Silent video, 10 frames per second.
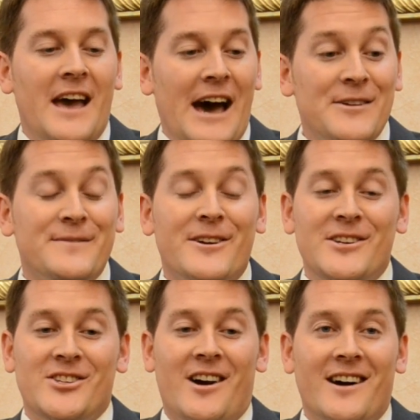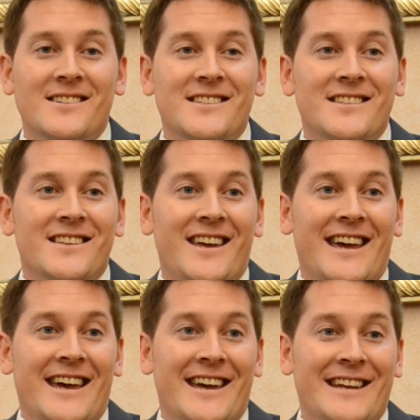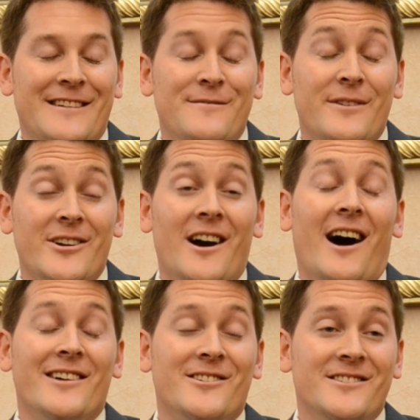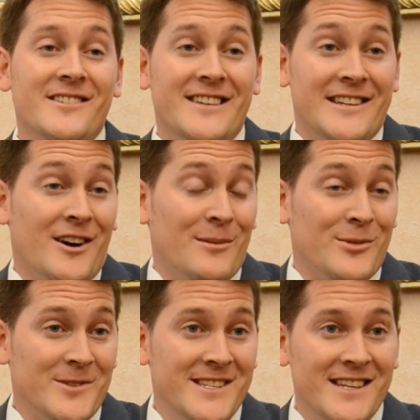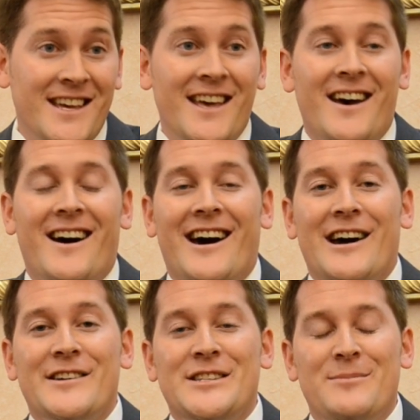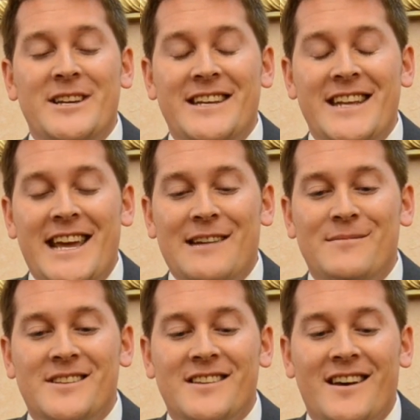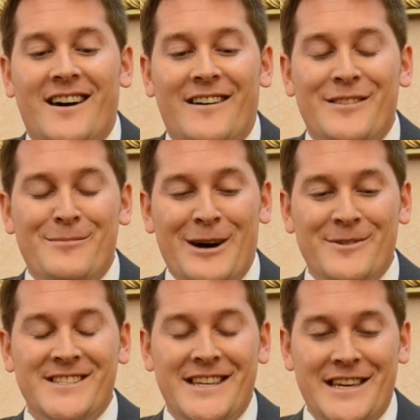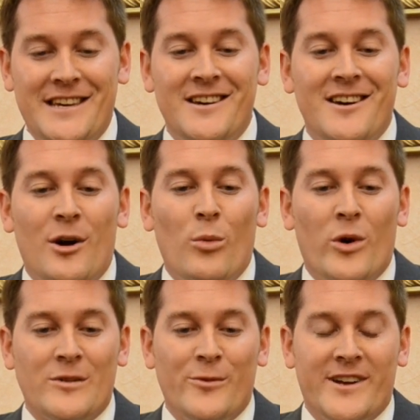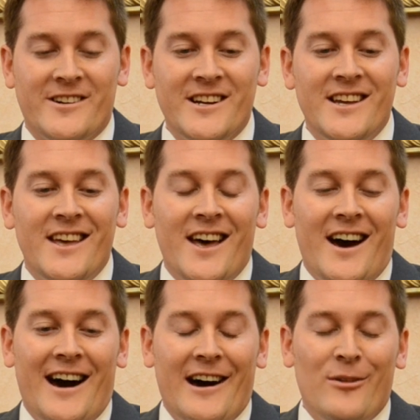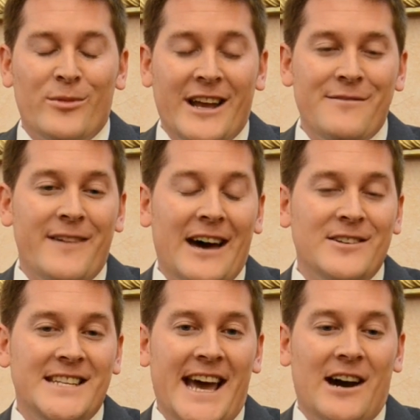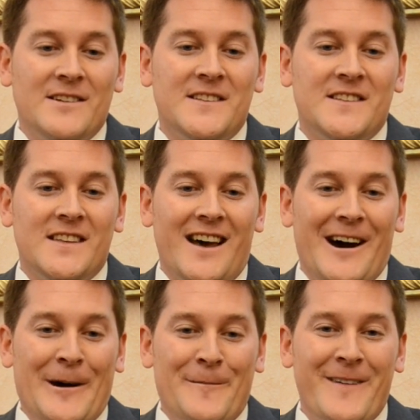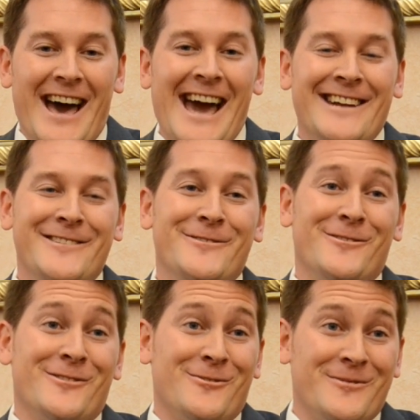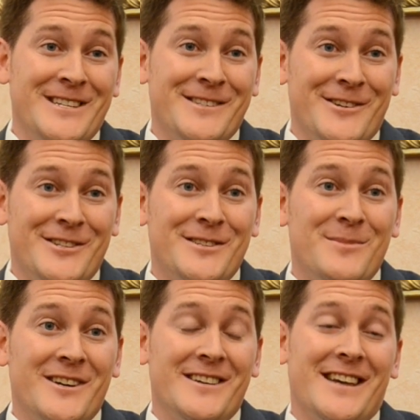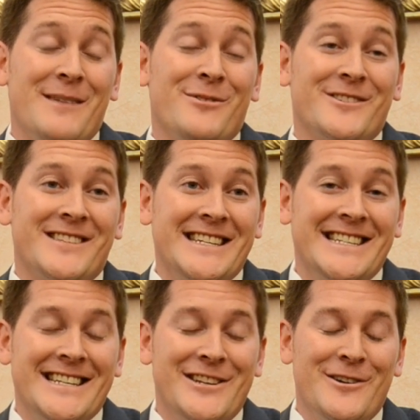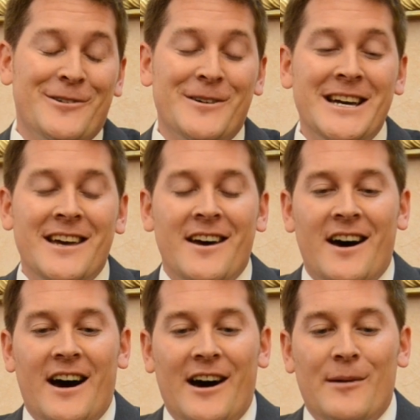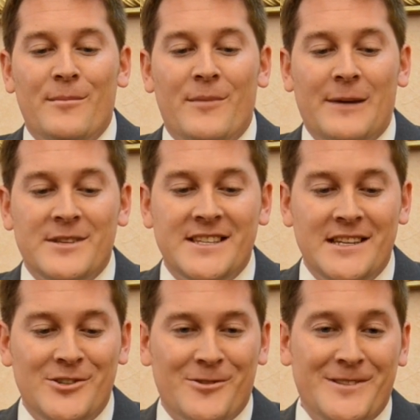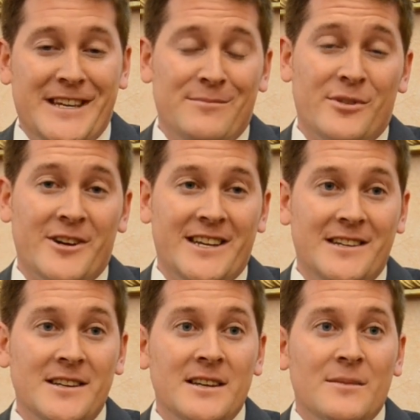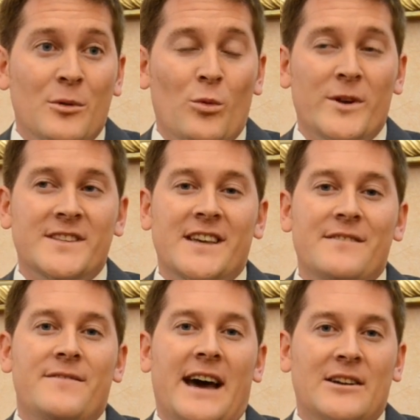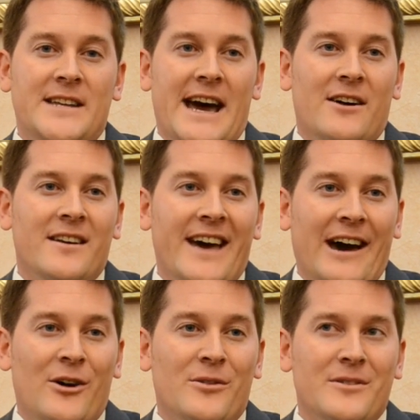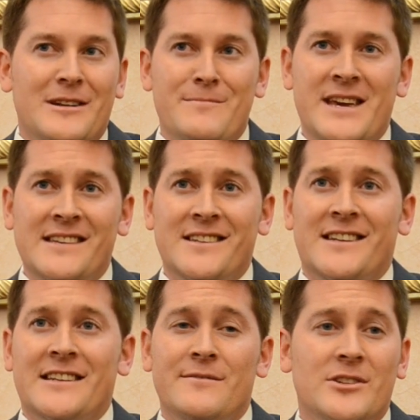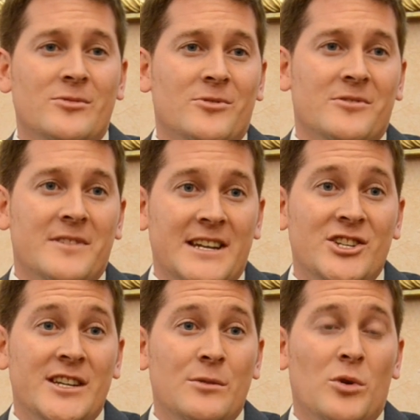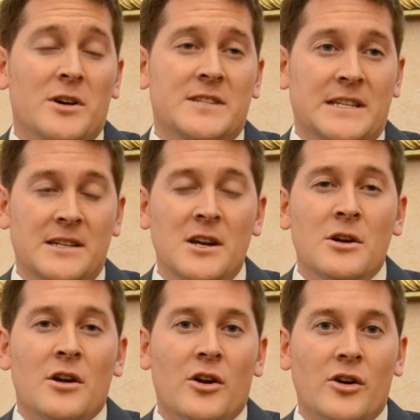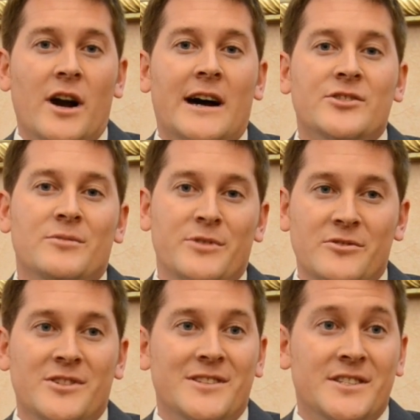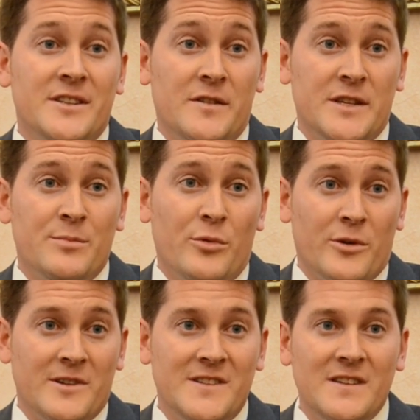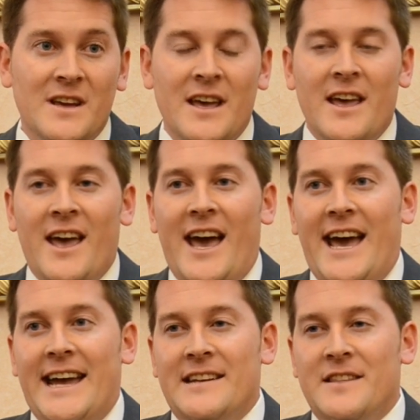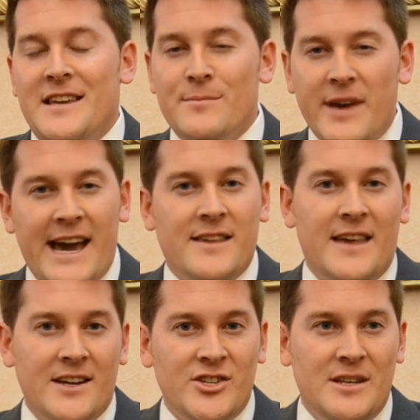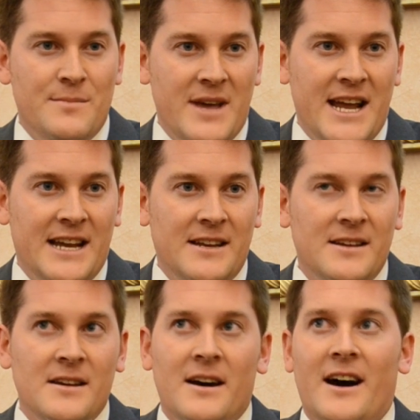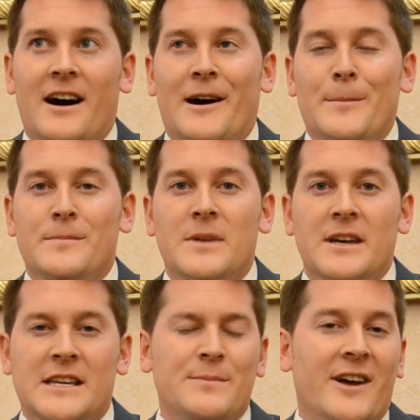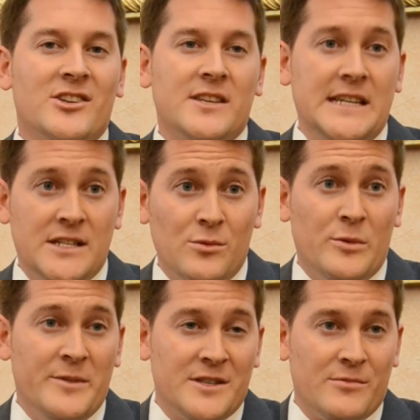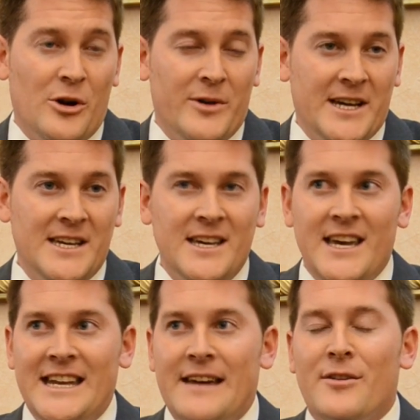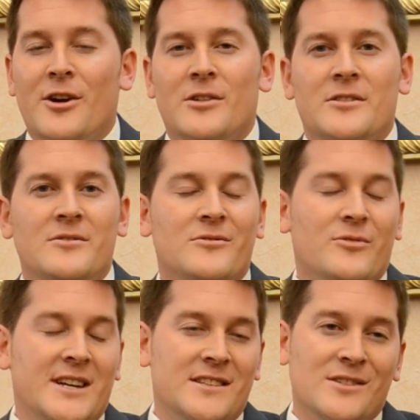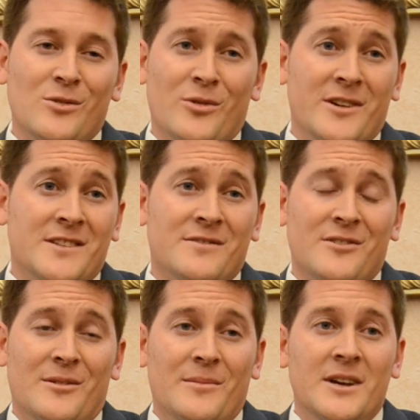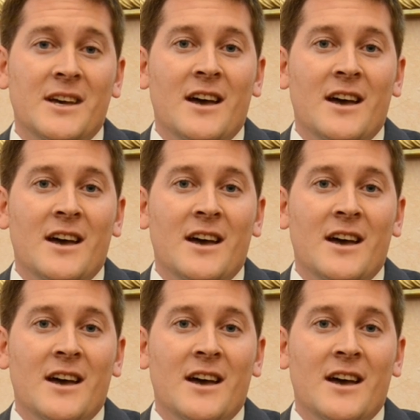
I was very shocked and very honored and humbled to be named the Mama Z Award winner. When I found out, I had to do a little research because I personally didn't know Mama Z, Joan Zandbergen. But once I found out how an amazing individual that she was and her contributions to the sport and the impact that she made, especially to women's rowing, and I've heard great stories from